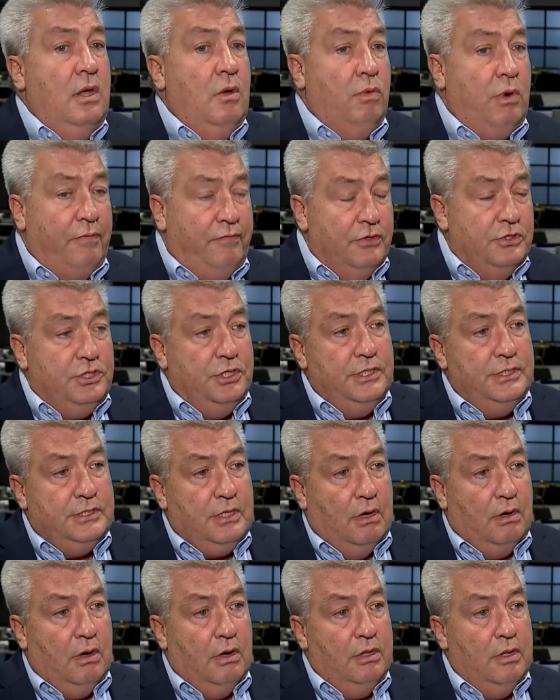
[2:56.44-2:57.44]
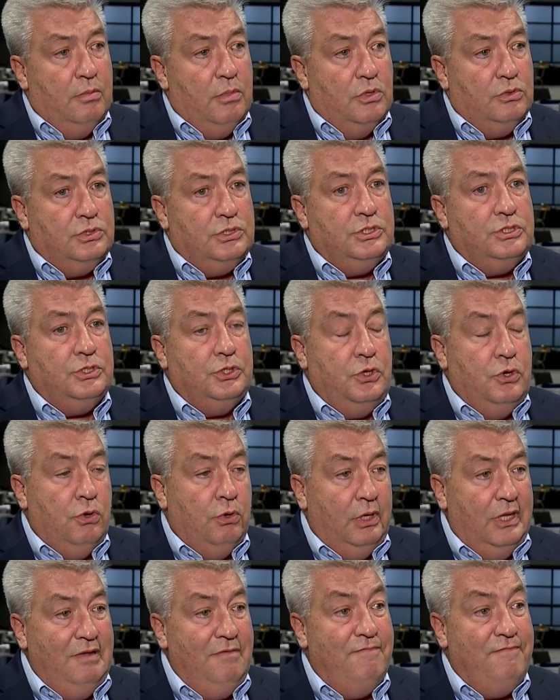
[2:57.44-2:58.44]
Refugees are the most
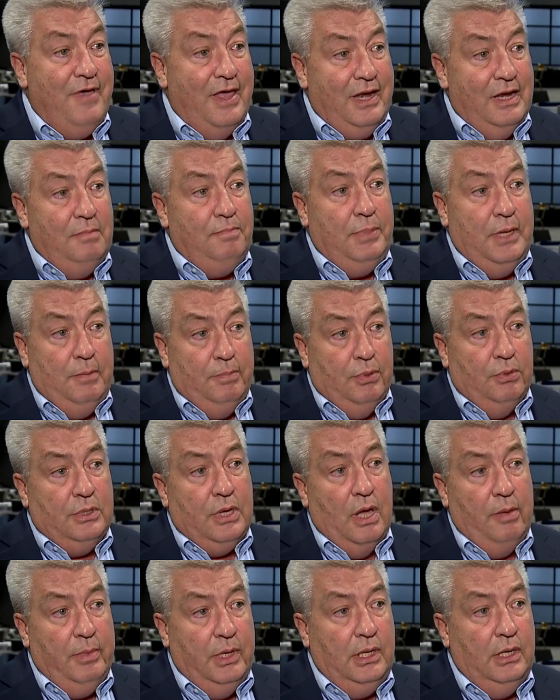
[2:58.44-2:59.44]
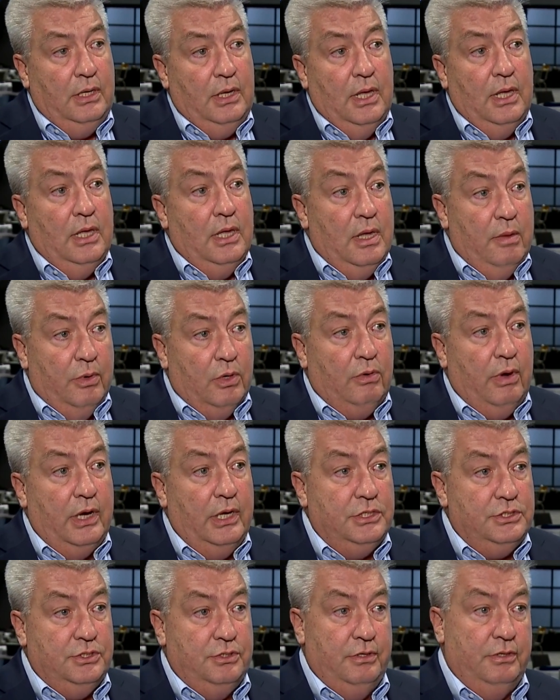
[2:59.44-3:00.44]
securely vetted people coming, uh,
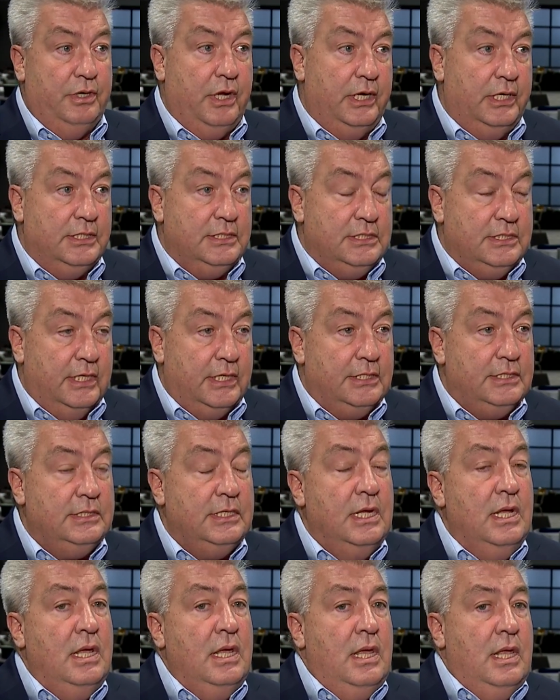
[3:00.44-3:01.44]
immigrating to the United States.